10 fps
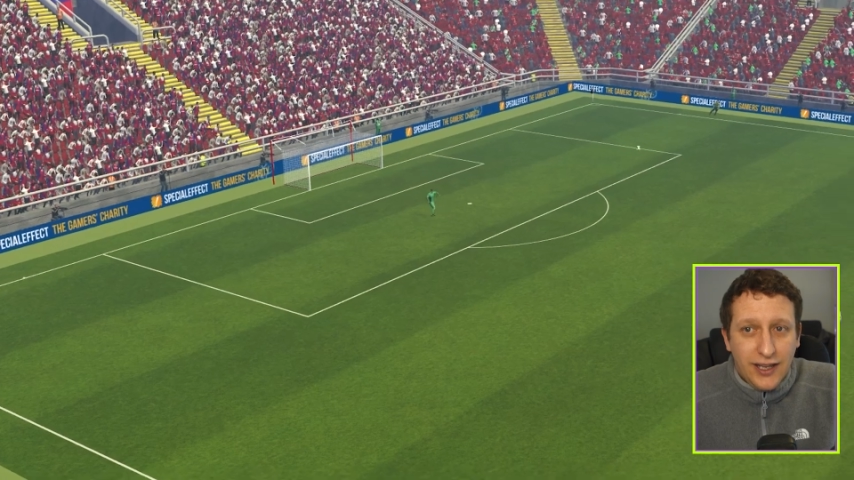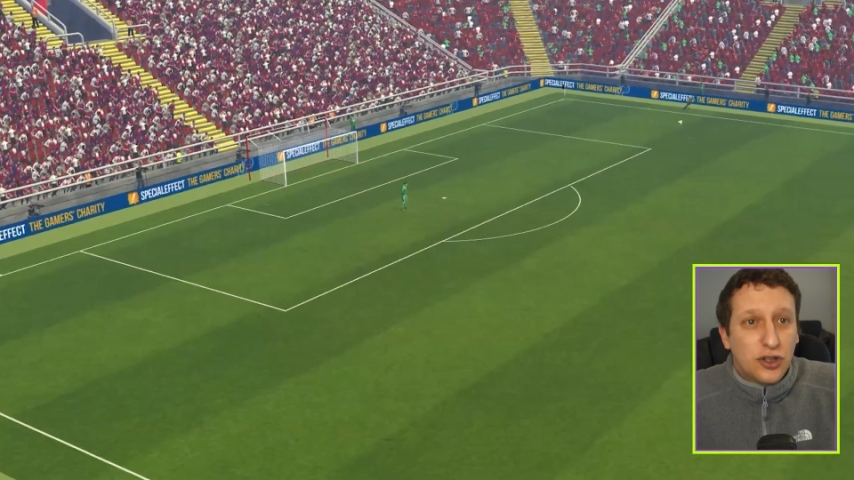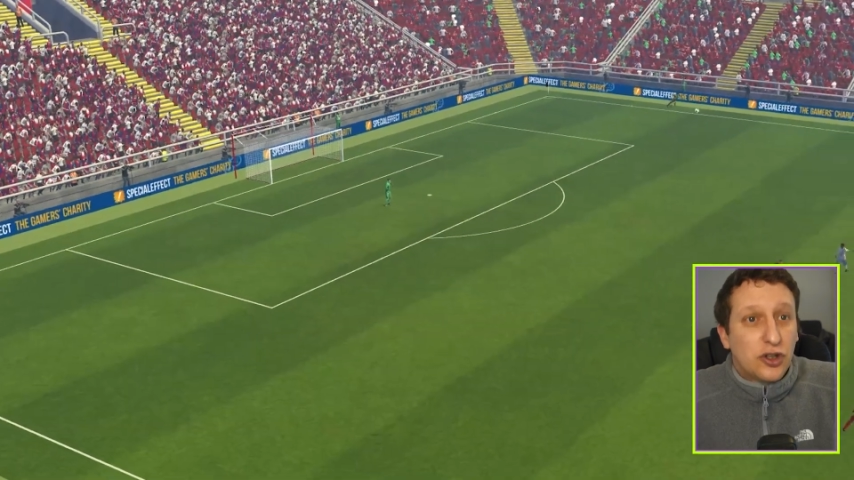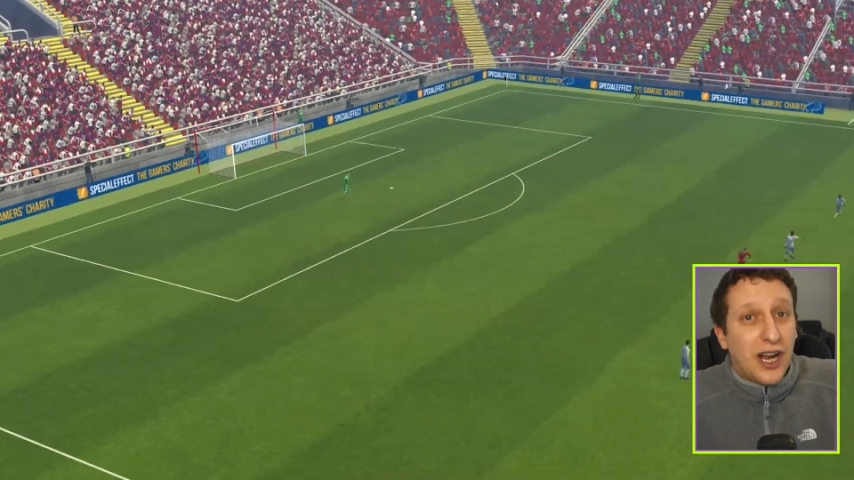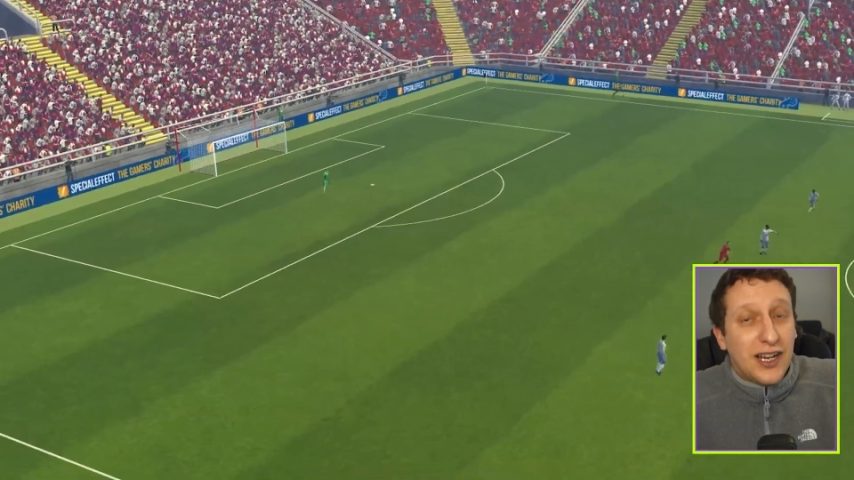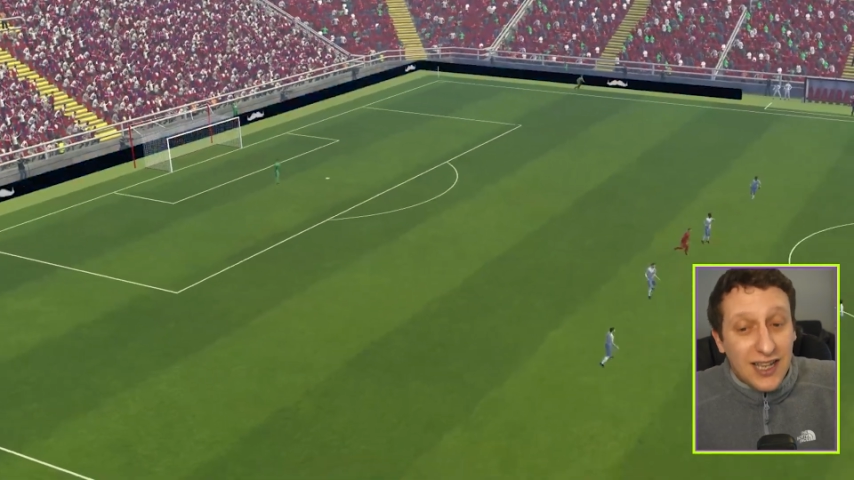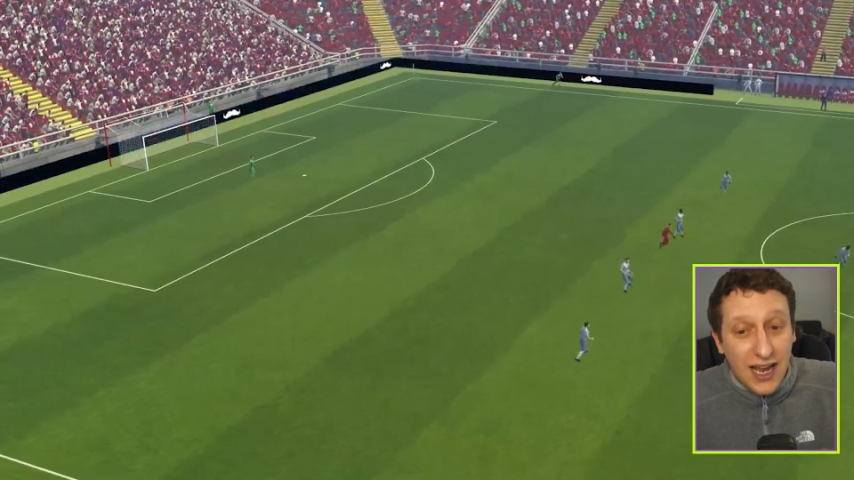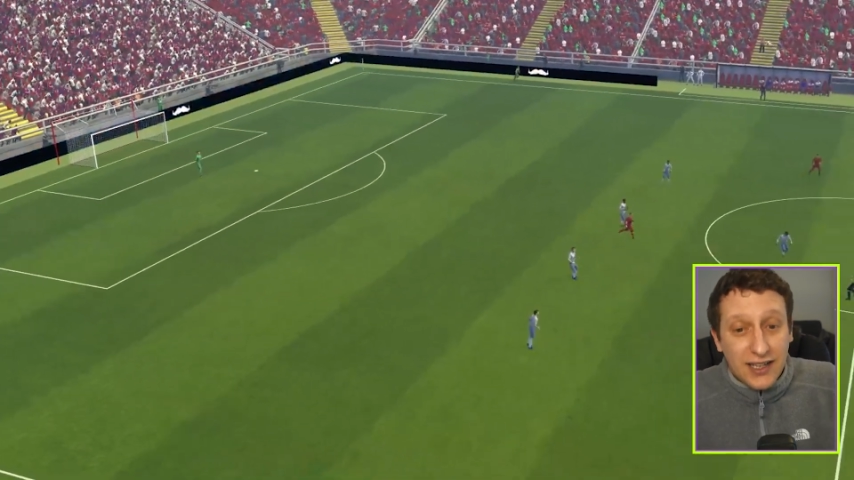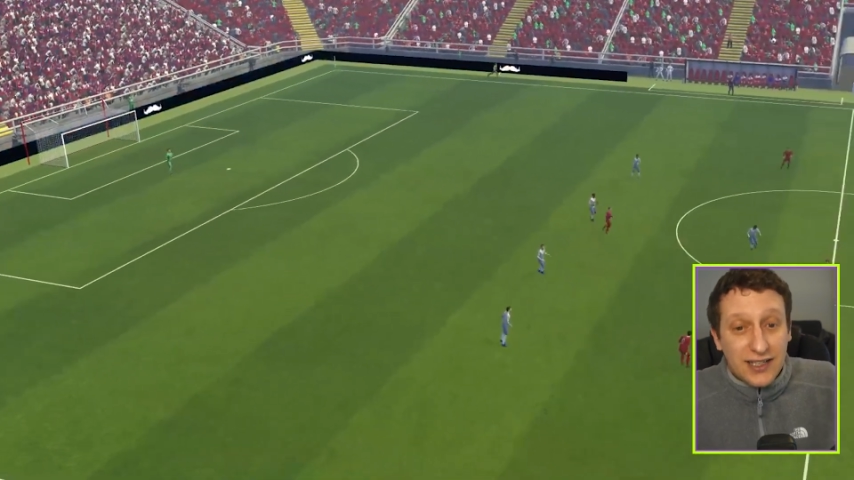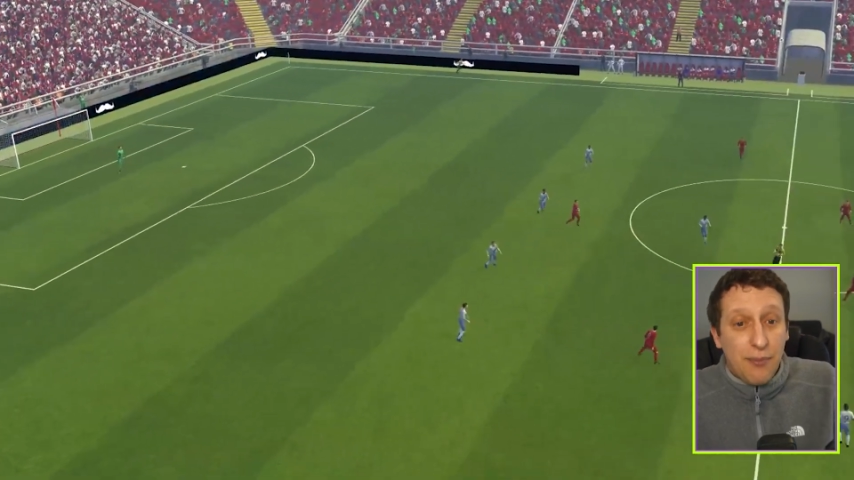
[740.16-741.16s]
a good
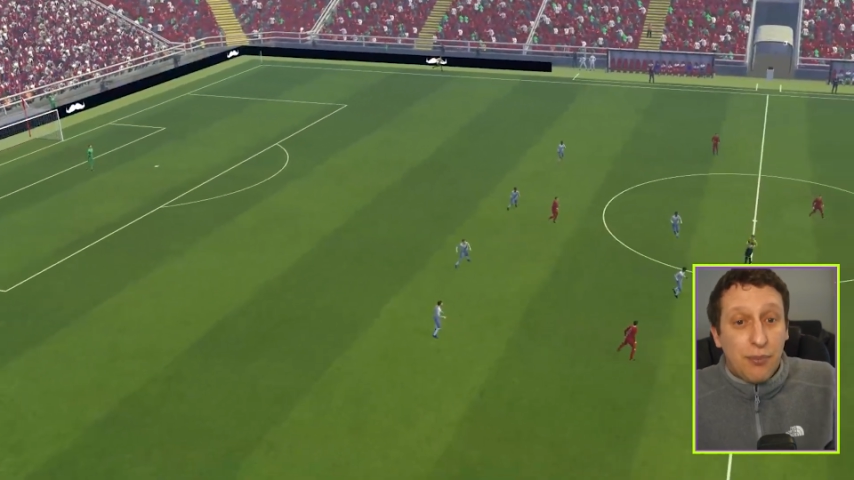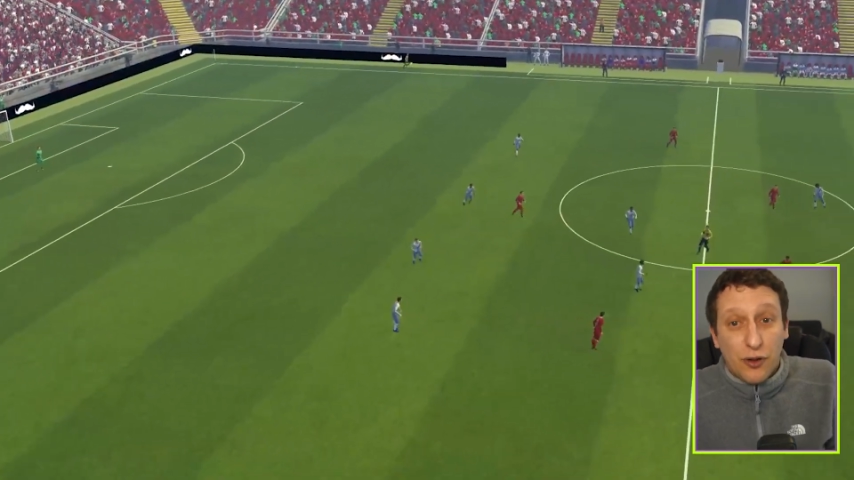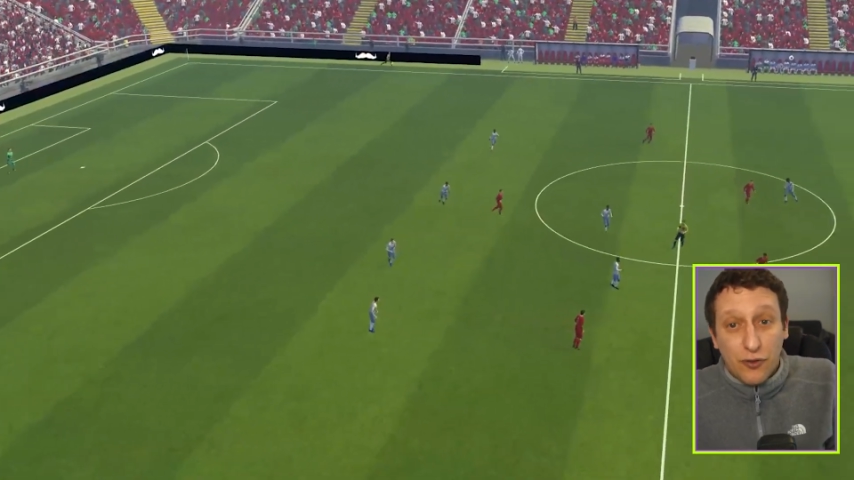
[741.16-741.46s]
example of a